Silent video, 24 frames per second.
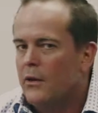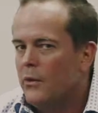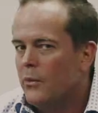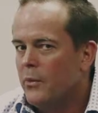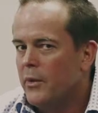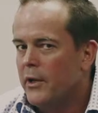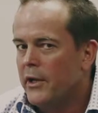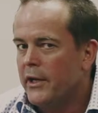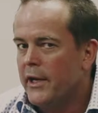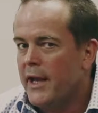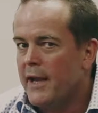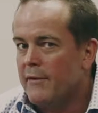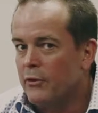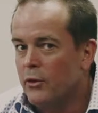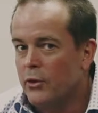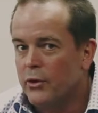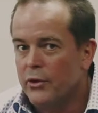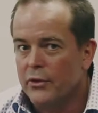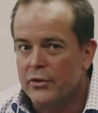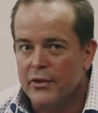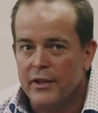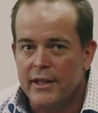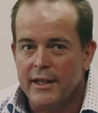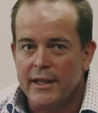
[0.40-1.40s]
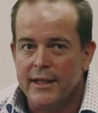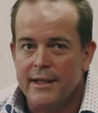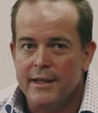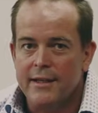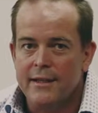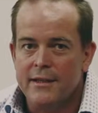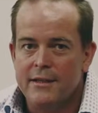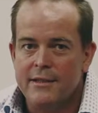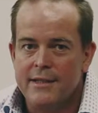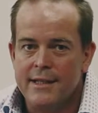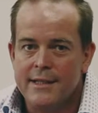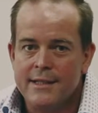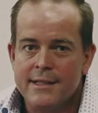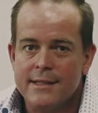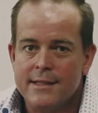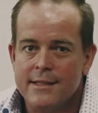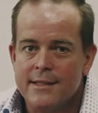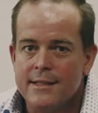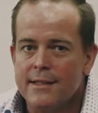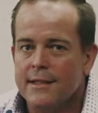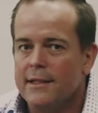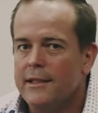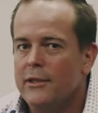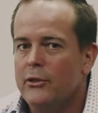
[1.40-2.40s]
We're going to have a look at the
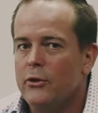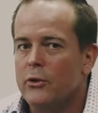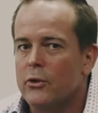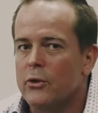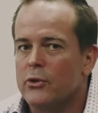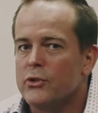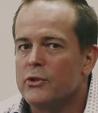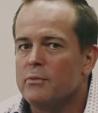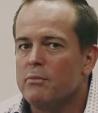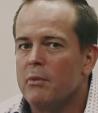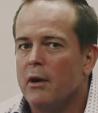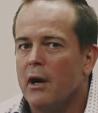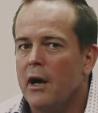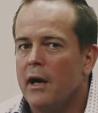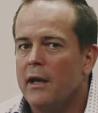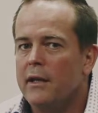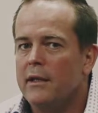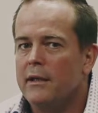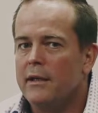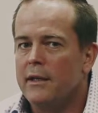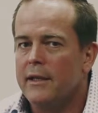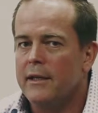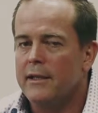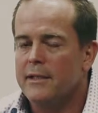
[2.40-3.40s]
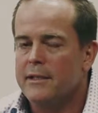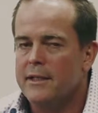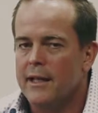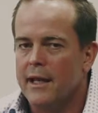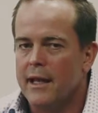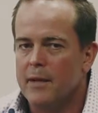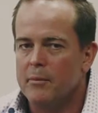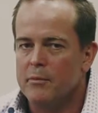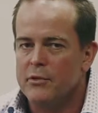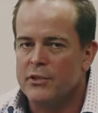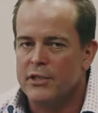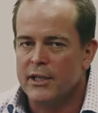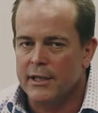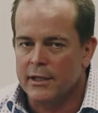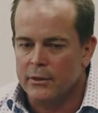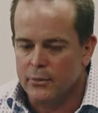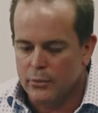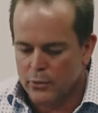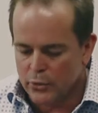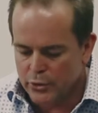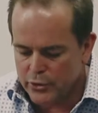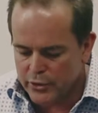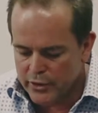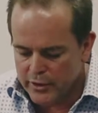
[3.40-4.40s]
discs in your spine, and in particular
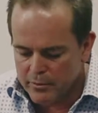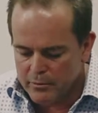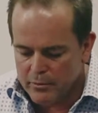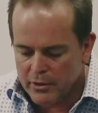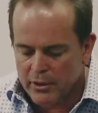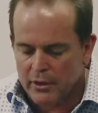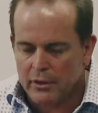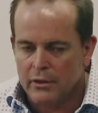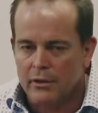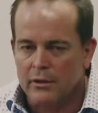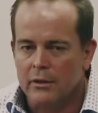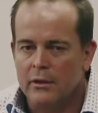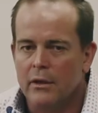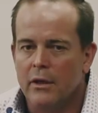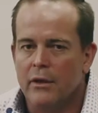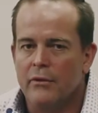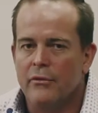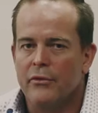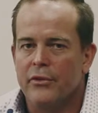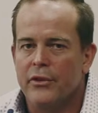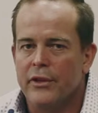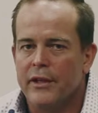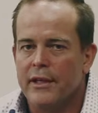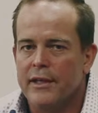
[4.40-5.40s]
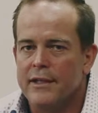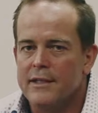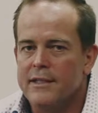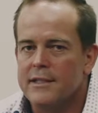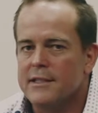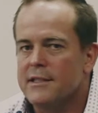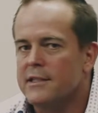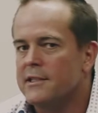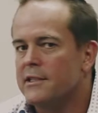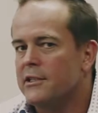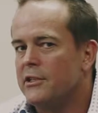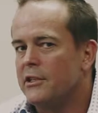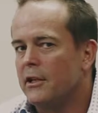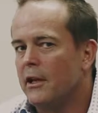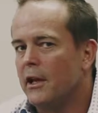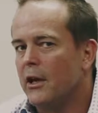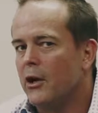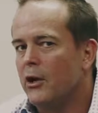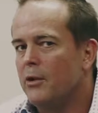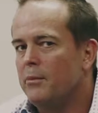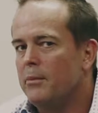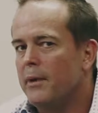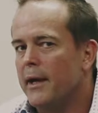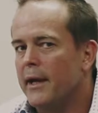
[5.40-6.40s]
we'll look at a model of the discs in your
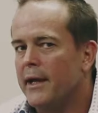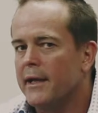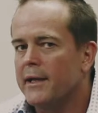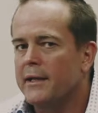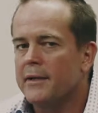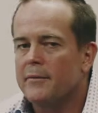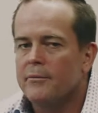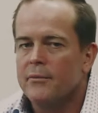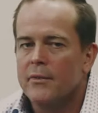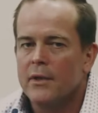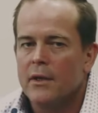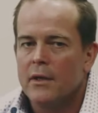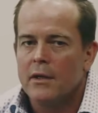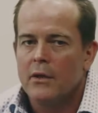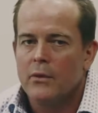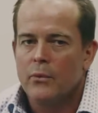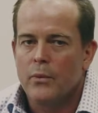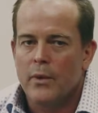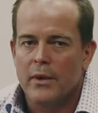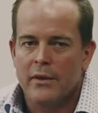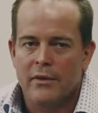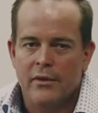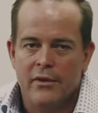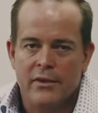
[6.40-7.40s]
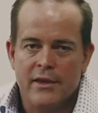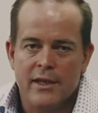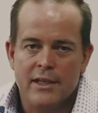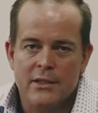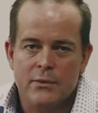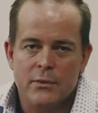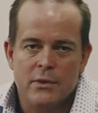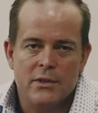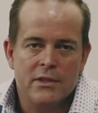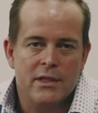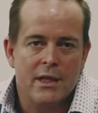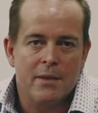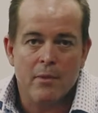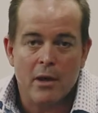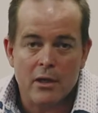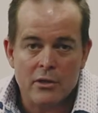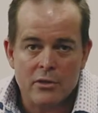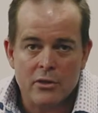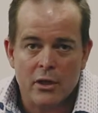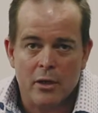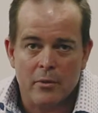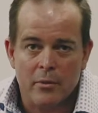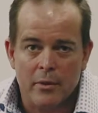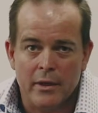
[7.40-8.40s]
lower back. One of the things we see
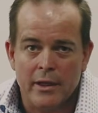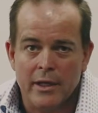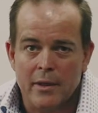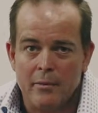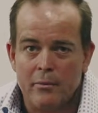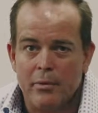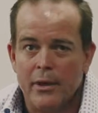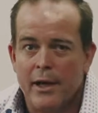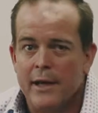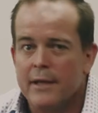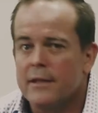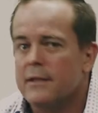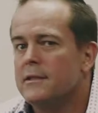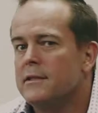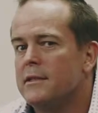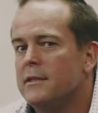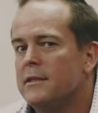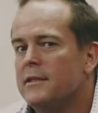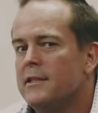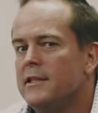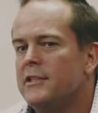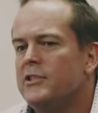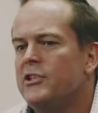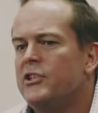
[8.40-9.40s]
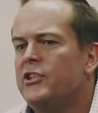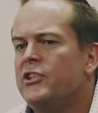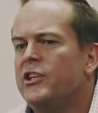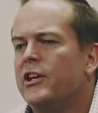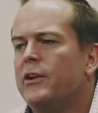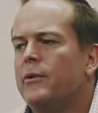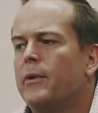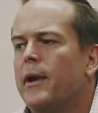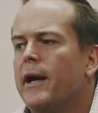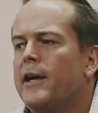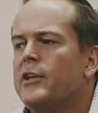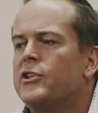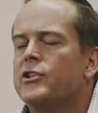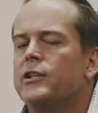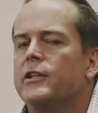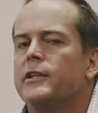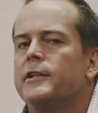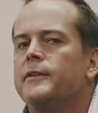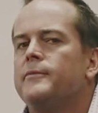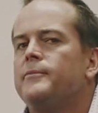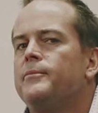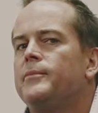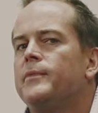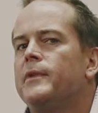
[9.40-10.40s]
most commonly in practice is disc
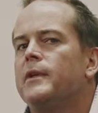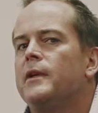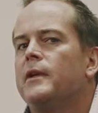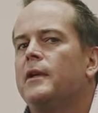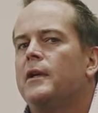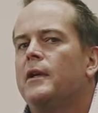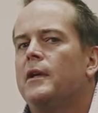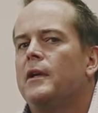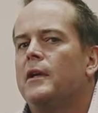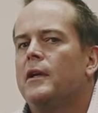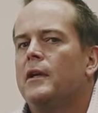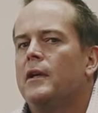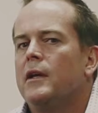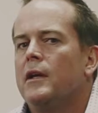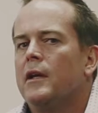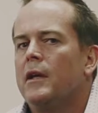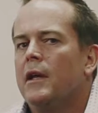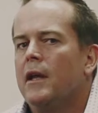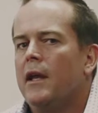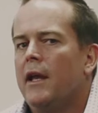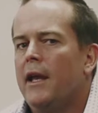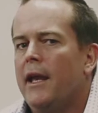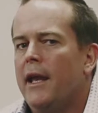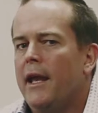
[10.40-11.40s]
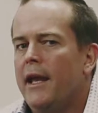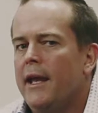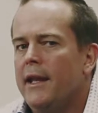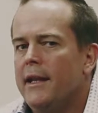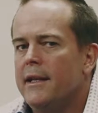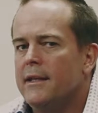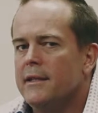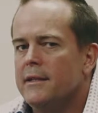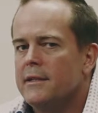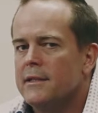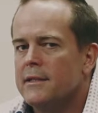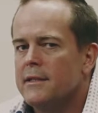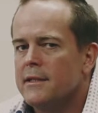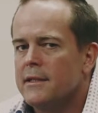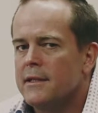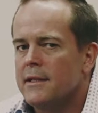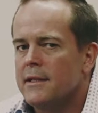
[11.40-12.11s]
degeneration, and